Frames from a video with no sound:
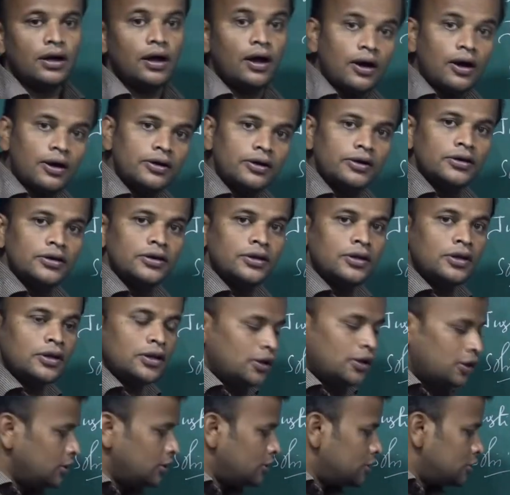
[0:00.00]
R.
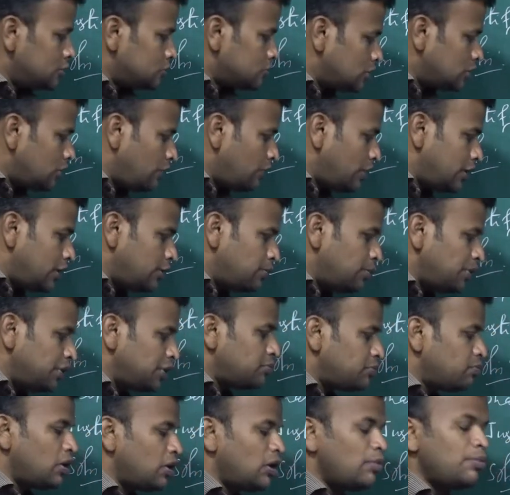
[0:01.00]
So the variable
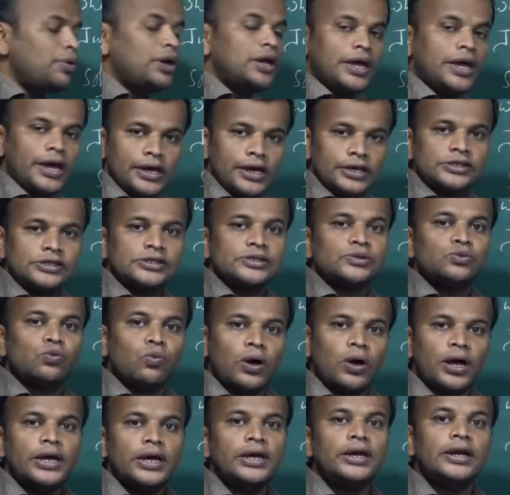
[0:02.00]
it may be x,
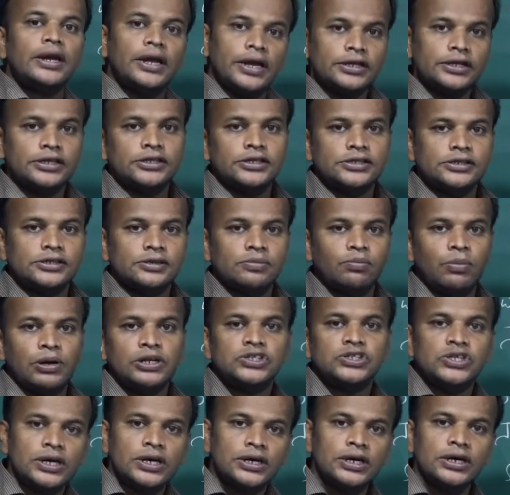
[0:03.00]
y like this. But
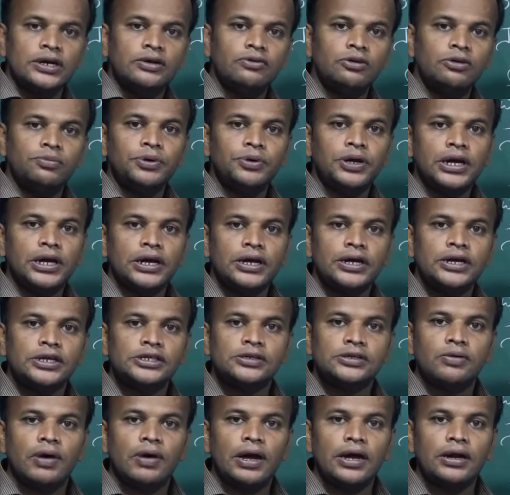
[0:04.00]
generally we will take it is
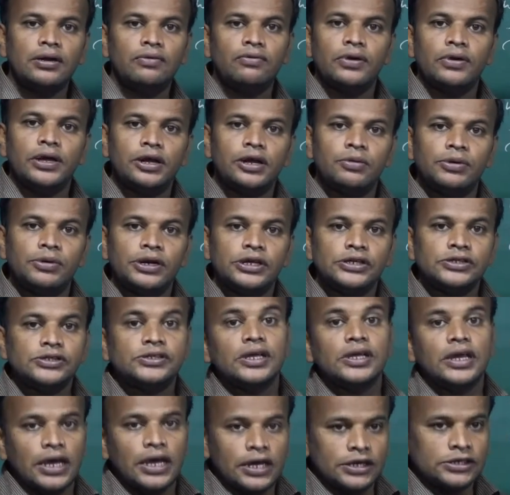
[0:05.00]
a variable
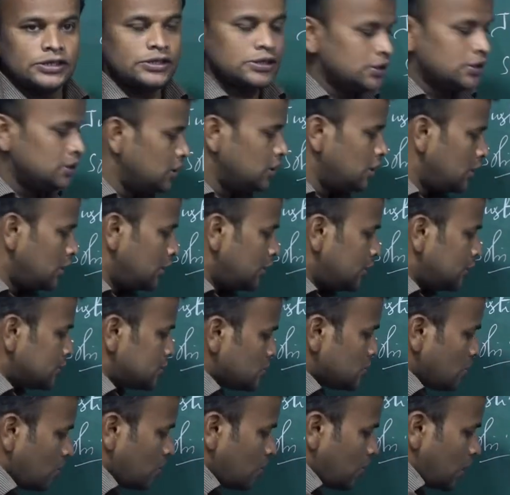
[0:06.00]
is x.
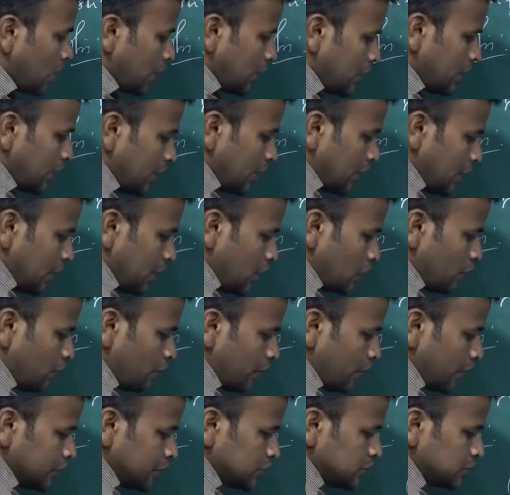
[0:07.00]
So I write f
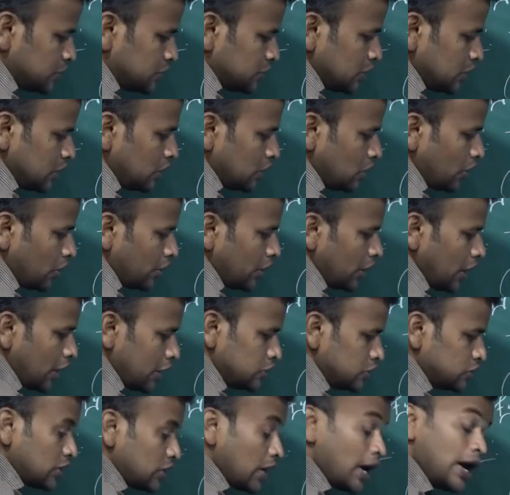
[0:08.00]
plus g dot
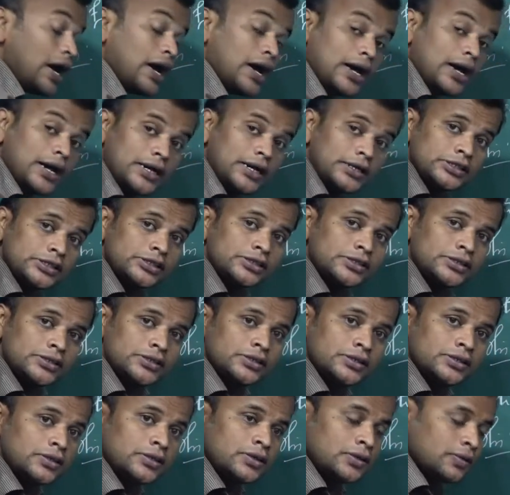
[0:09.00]
h as
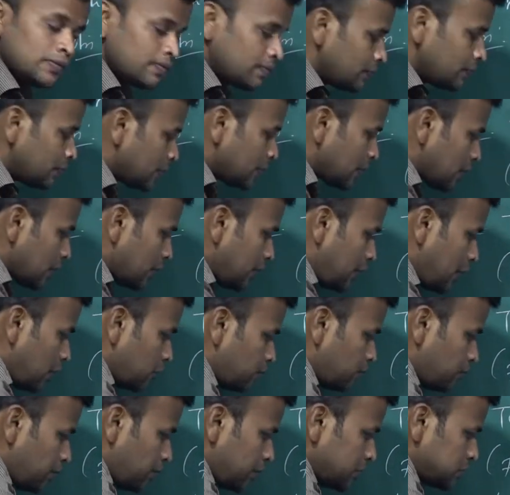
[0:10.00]

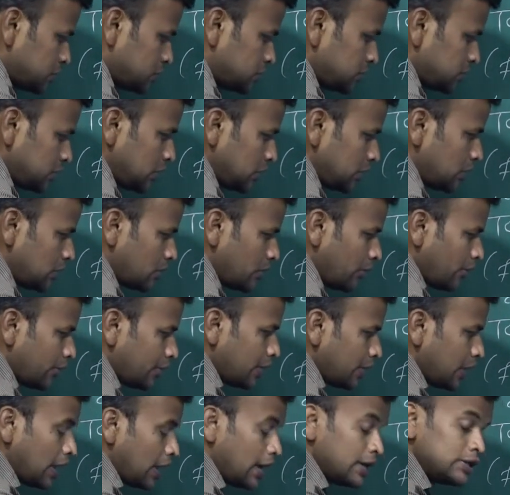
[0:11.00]
f plus g
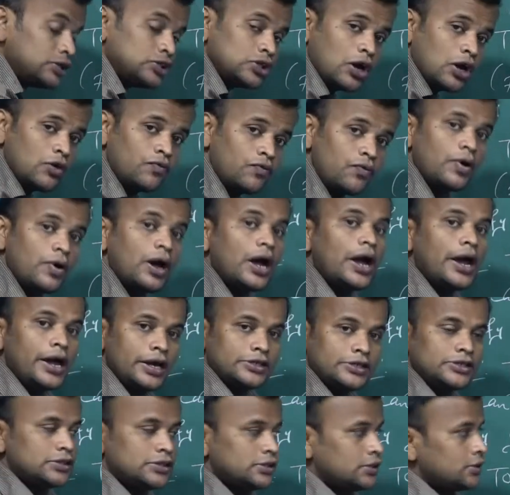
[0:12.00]
dot h of
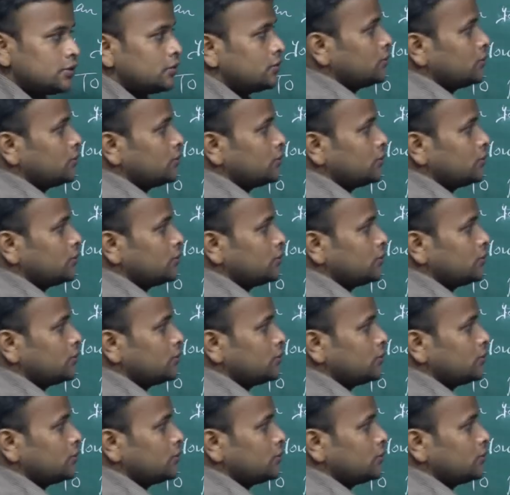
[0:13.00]
x.